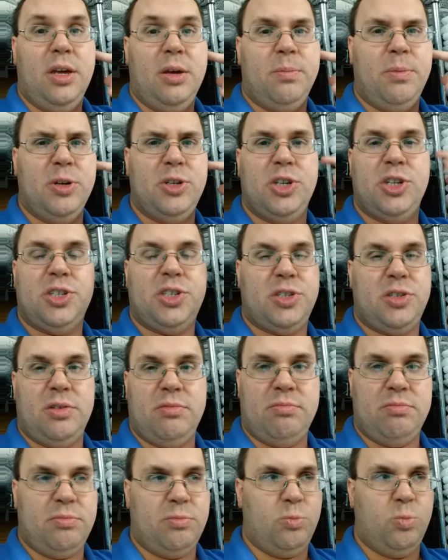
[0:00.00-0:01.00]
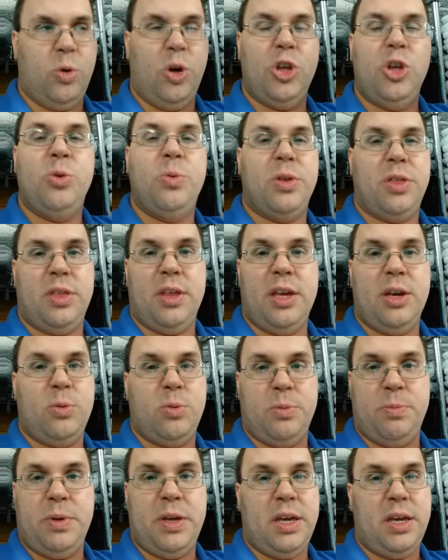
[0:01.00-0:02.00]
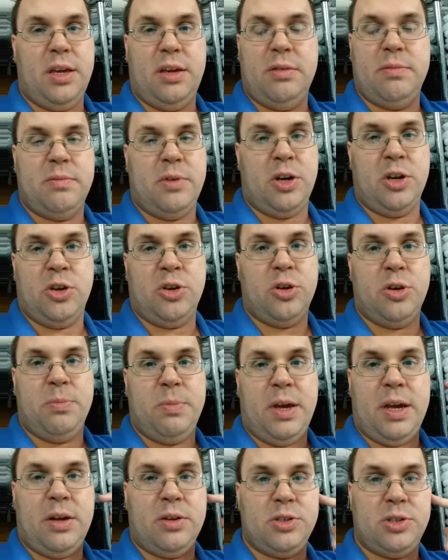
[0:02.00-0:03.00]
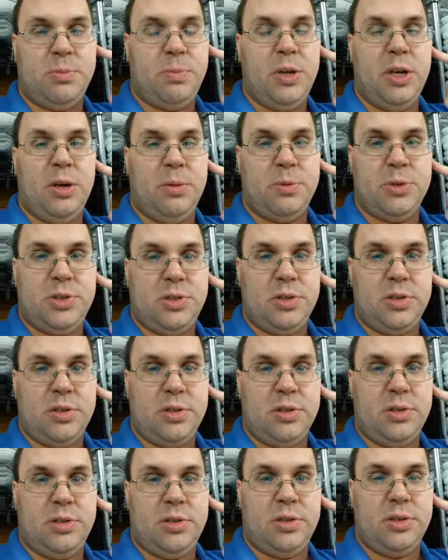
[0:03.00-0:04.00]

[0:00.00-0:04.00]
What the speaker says: but just what you would think would be a good amount to be able to